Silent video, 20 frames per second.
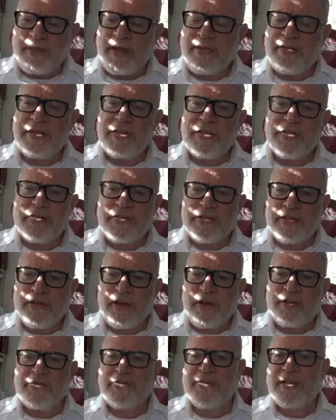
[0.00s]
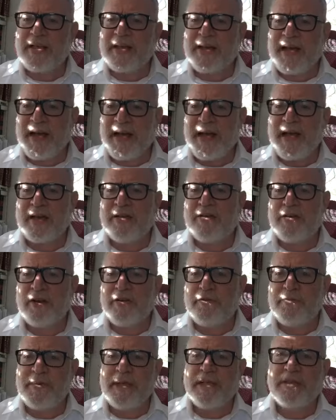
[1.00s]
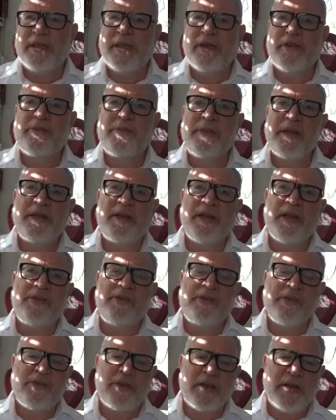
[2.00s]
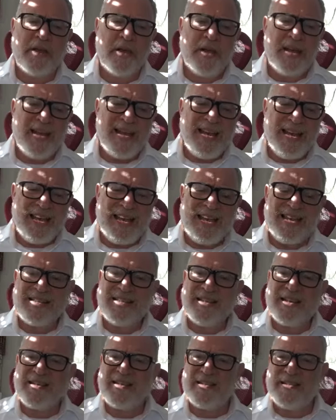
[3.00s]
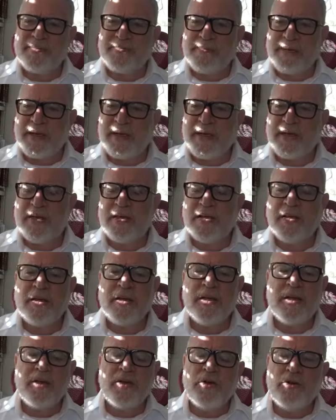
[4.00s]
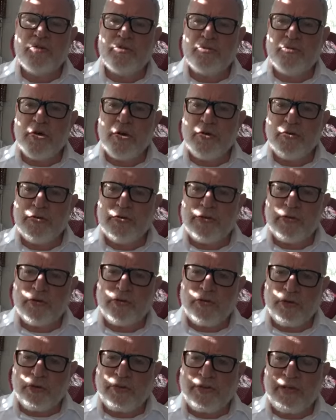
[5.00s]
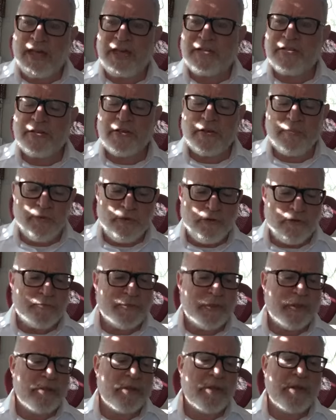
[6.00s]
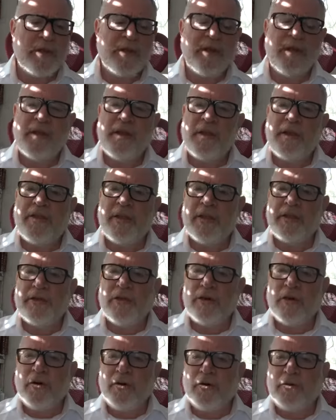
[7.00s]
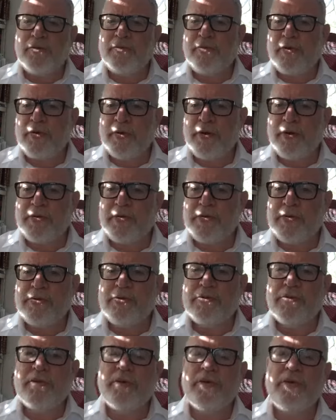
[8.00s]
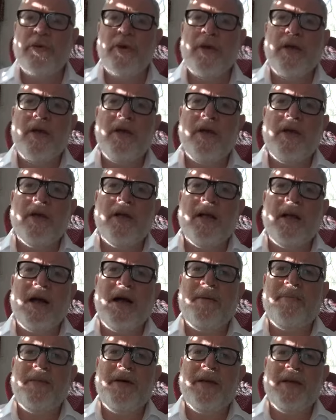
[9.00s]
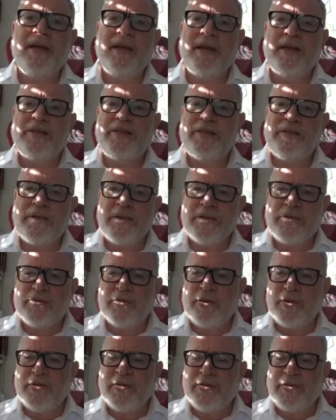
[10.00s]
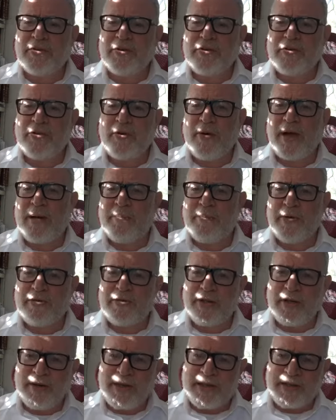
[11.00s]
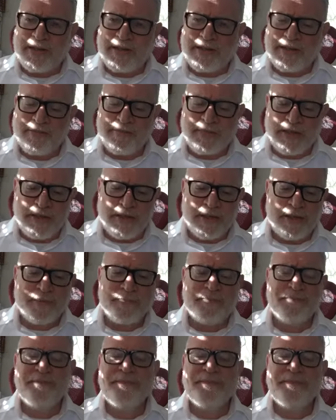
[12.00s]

disgusting act of BDS. BDS is an anti-Semitic, gross, grotesque movement that their whole focus is to come against Israel to show how much they're anti-Semitic,